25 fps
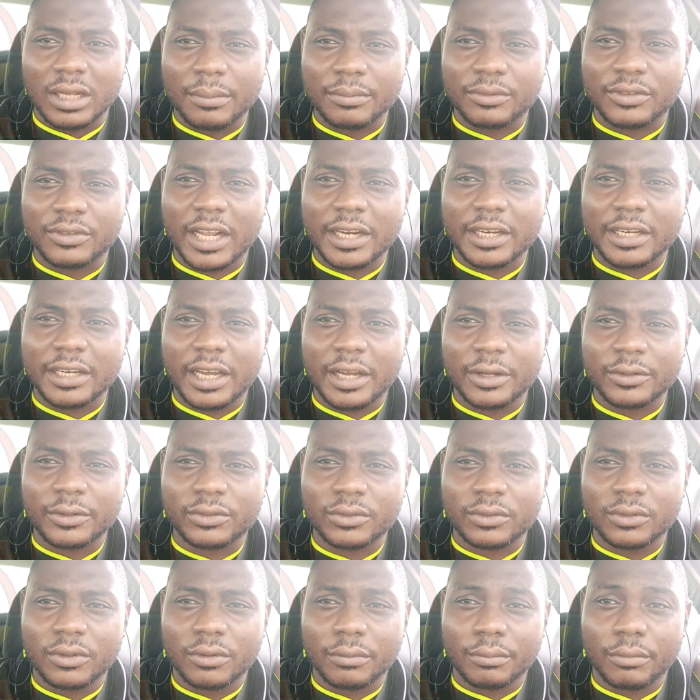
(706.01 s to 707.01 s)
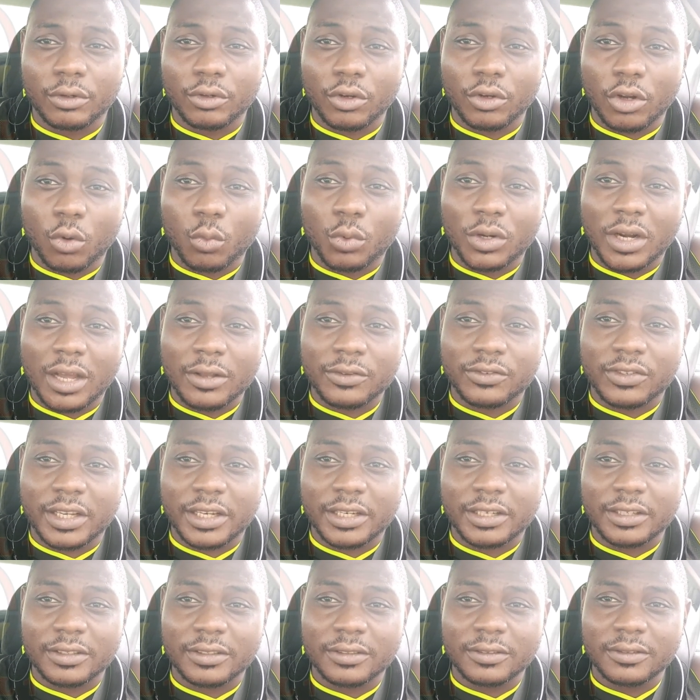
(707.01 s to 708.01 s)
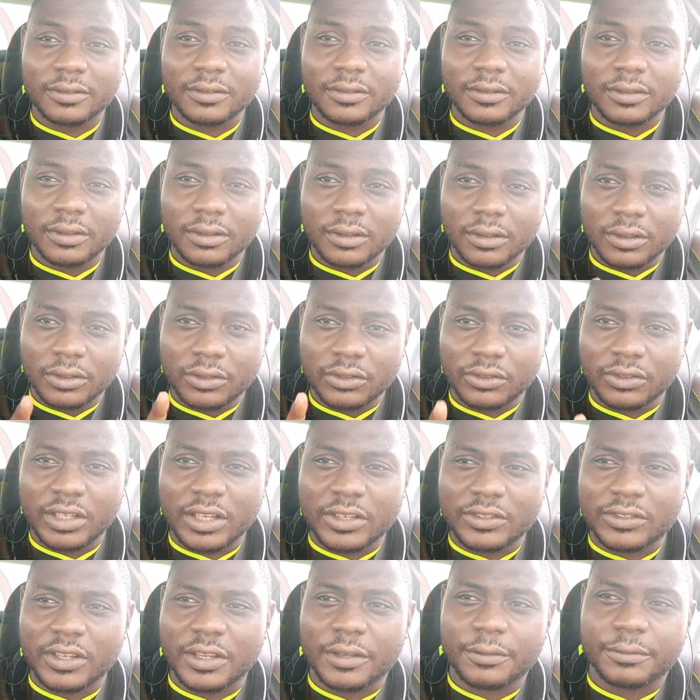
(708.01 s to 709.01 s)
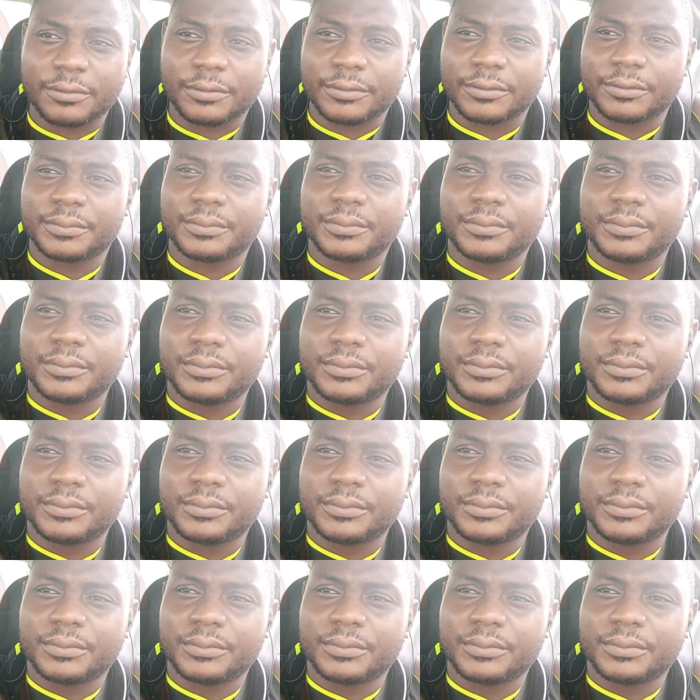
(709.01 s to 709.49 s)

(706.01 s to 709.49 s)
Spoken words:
I'm signing out, but not without saying, stay safe.